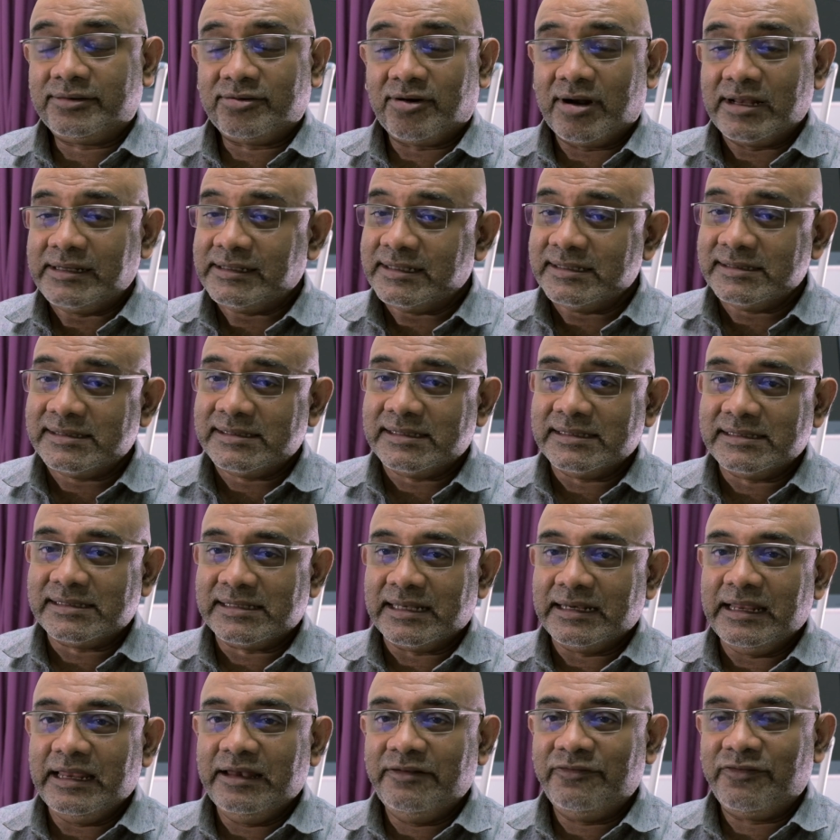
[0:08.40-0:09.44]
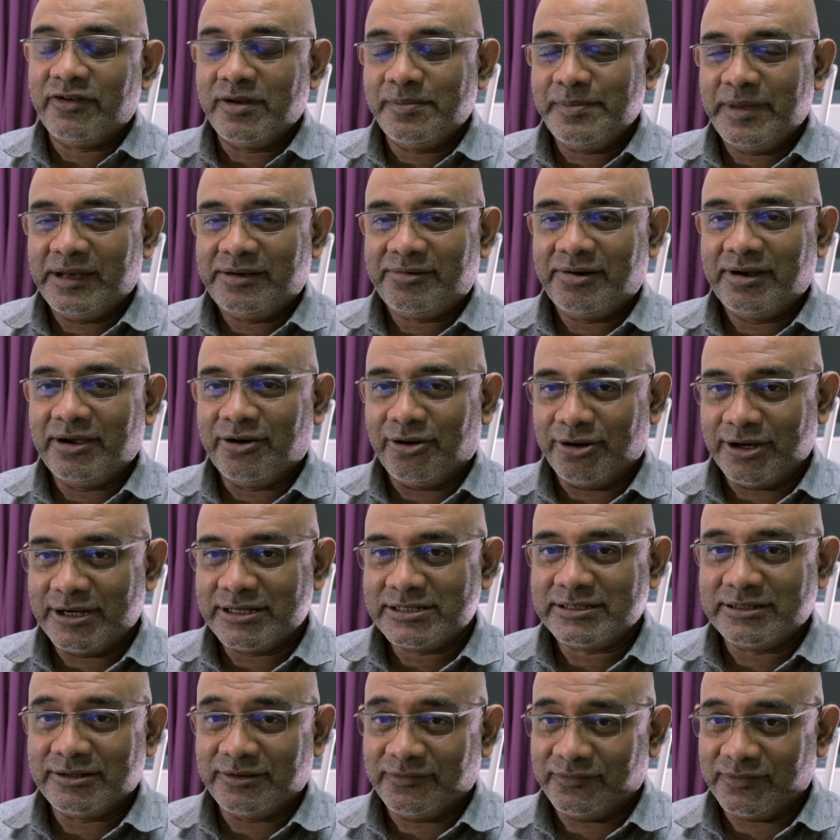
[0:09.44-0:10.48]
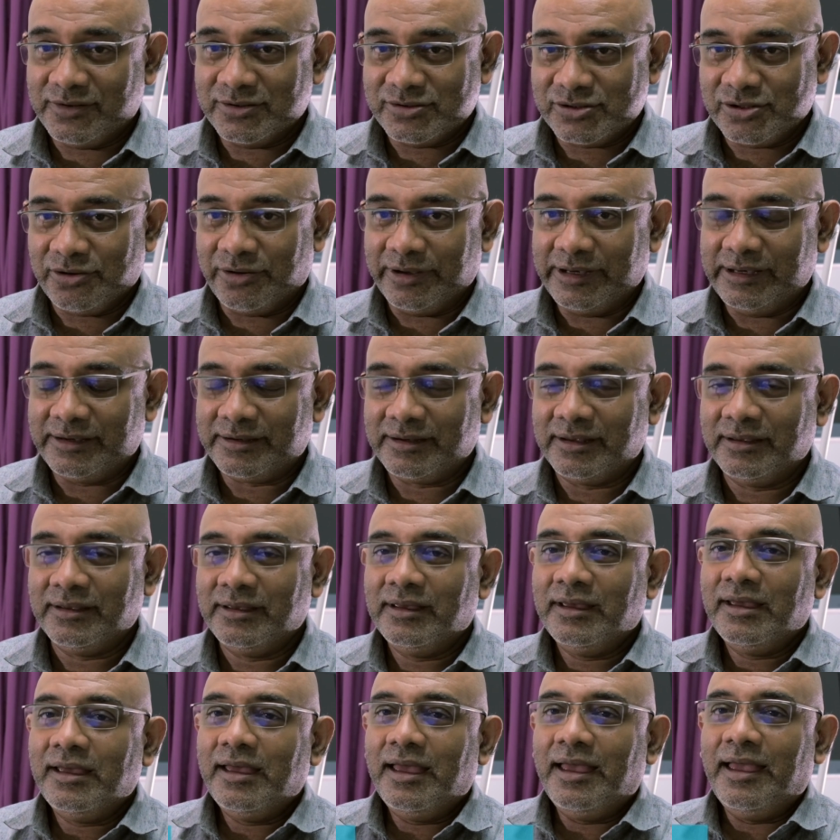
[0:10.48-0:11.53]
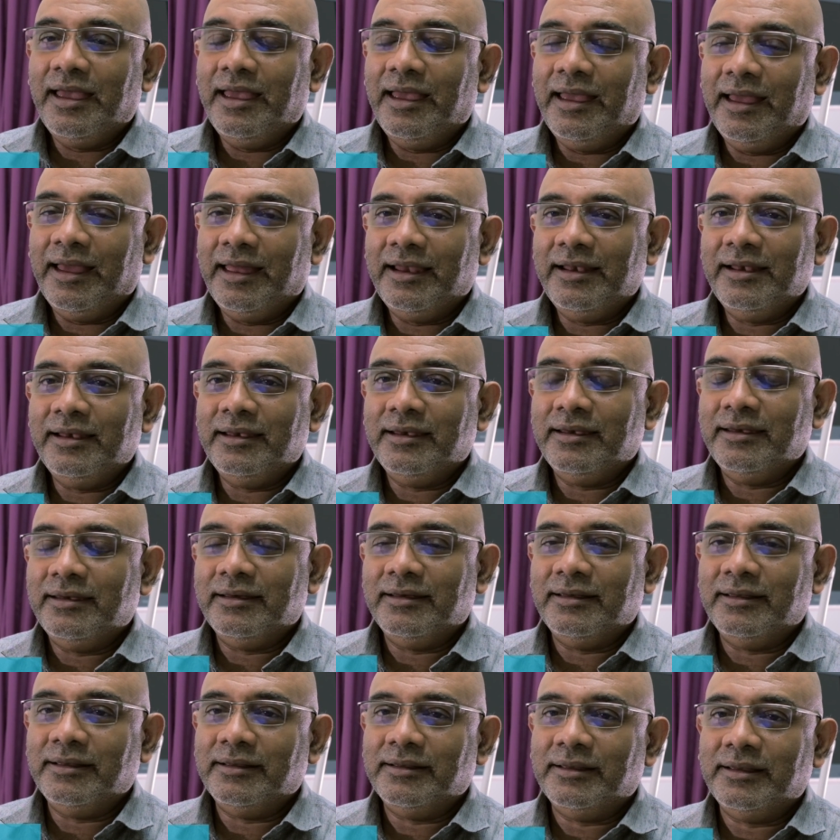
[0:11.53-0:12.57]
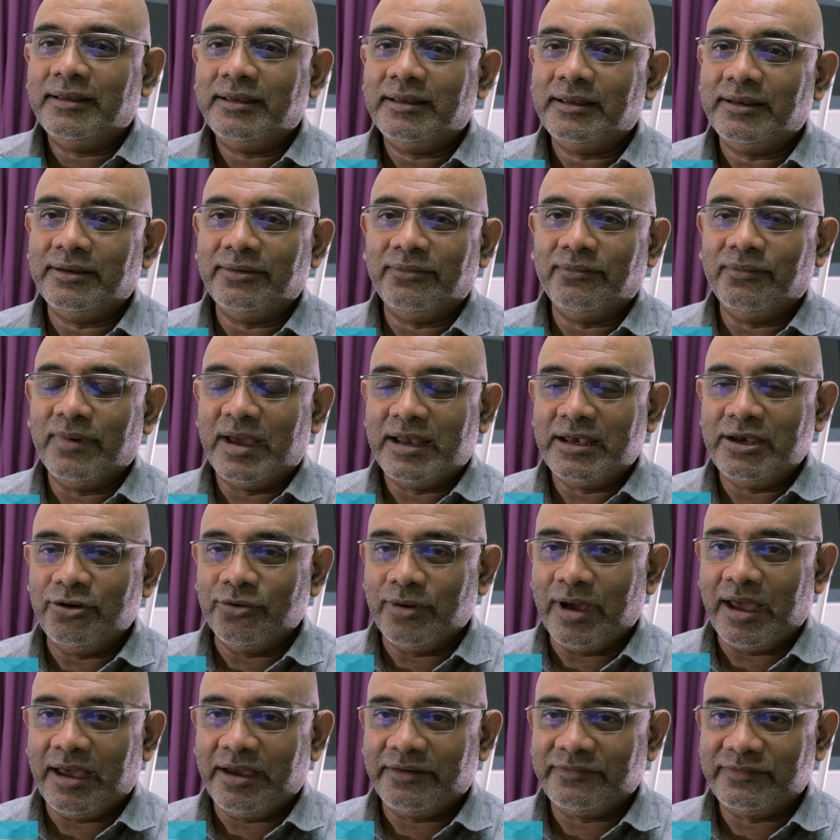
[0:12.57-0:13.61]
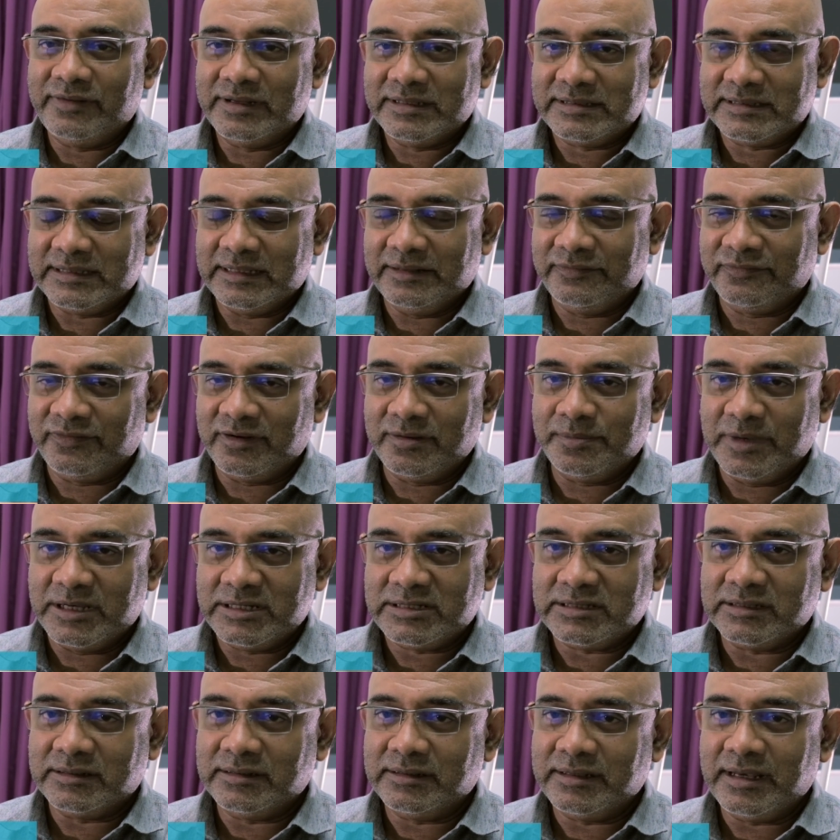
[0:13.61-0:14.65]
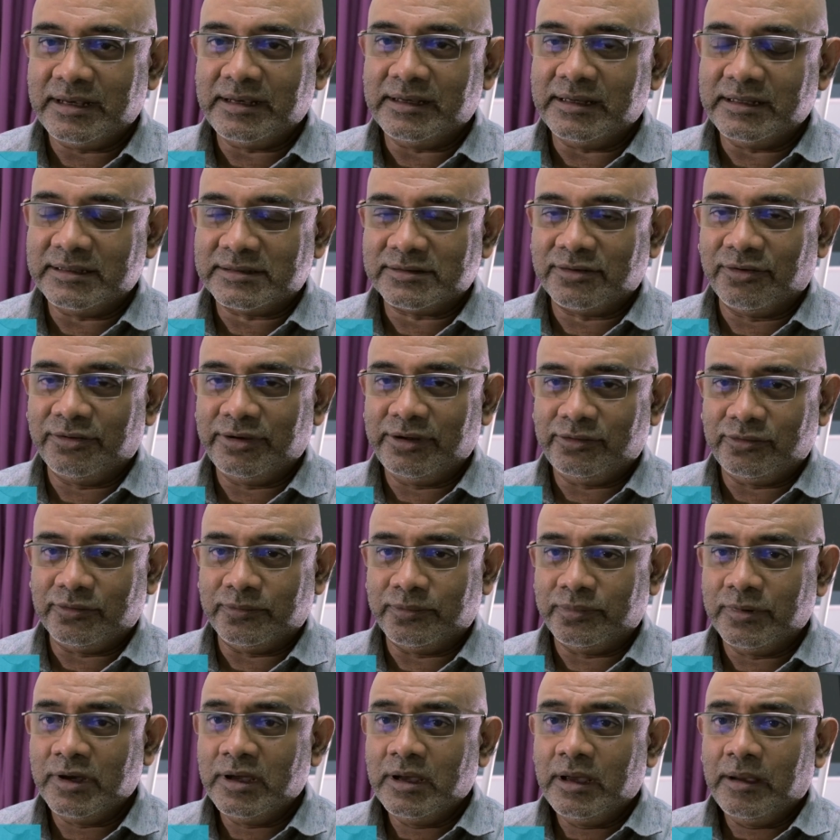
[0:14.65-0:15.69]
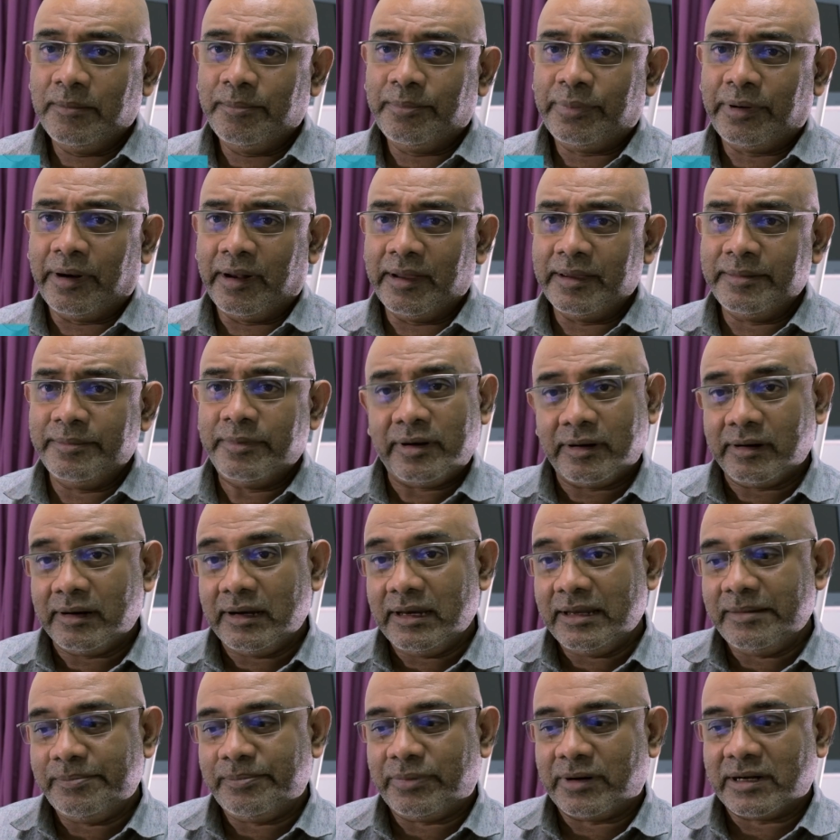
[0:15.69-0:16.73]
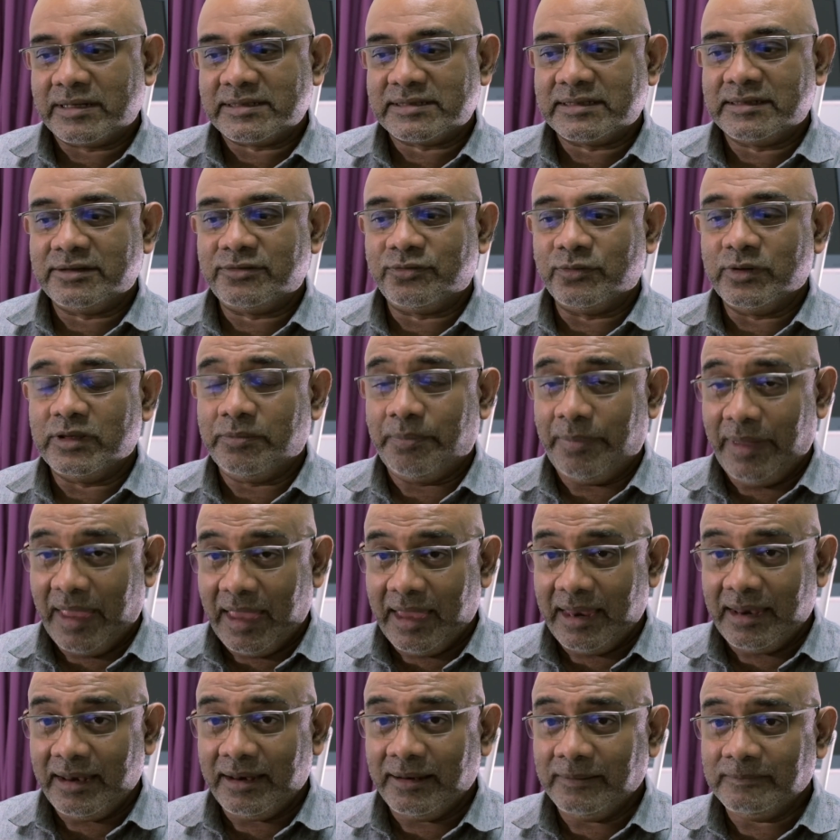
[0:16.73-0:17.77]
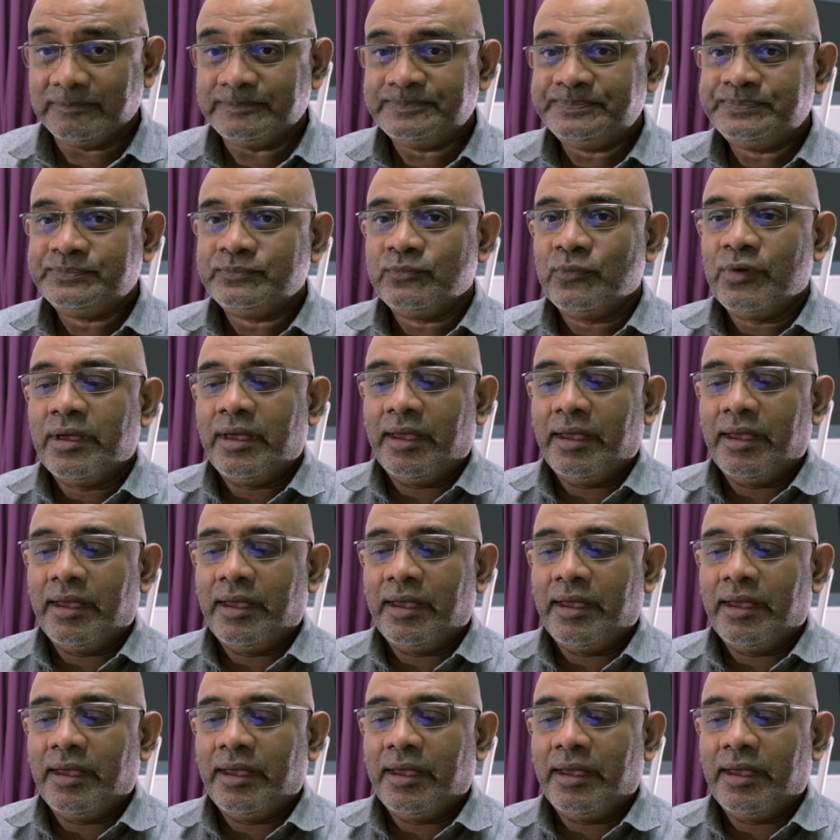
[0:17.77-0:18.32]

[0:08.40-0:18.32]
Arthritis is an inflammatory condition of the joint, and when you have this inflammation, then it's going to primarily present with pain,